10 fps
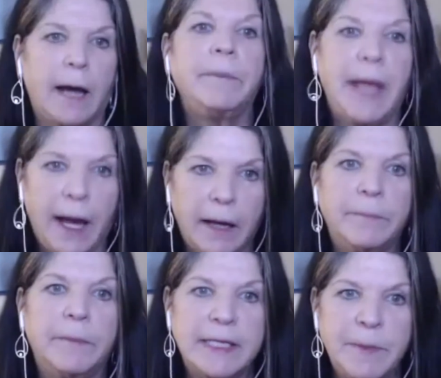Yeah.
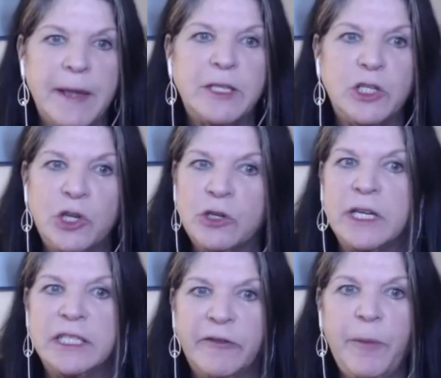It's just using
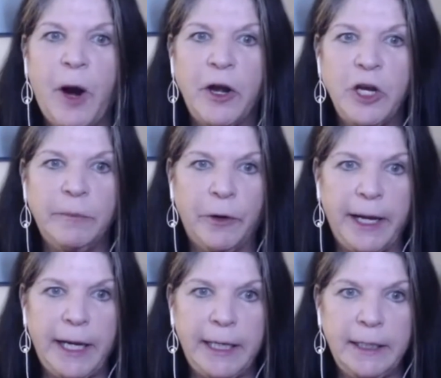a different part of your
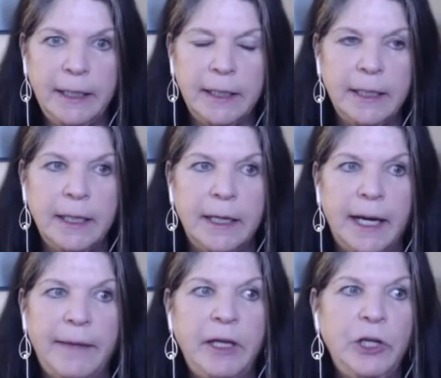brain,
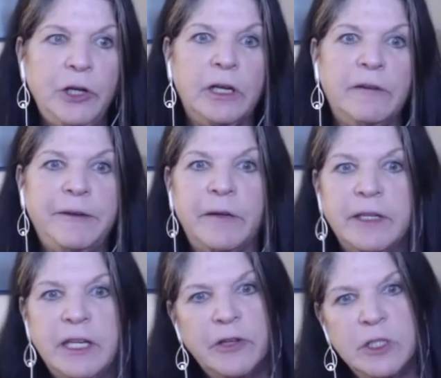and then you're going to feel the
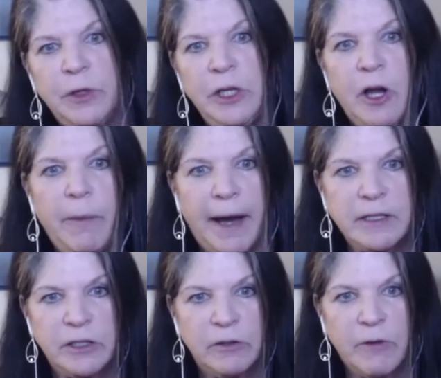difference when you go back
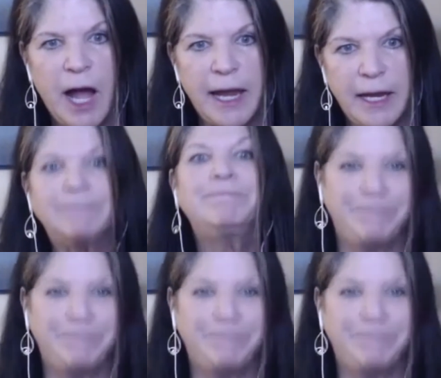to the right.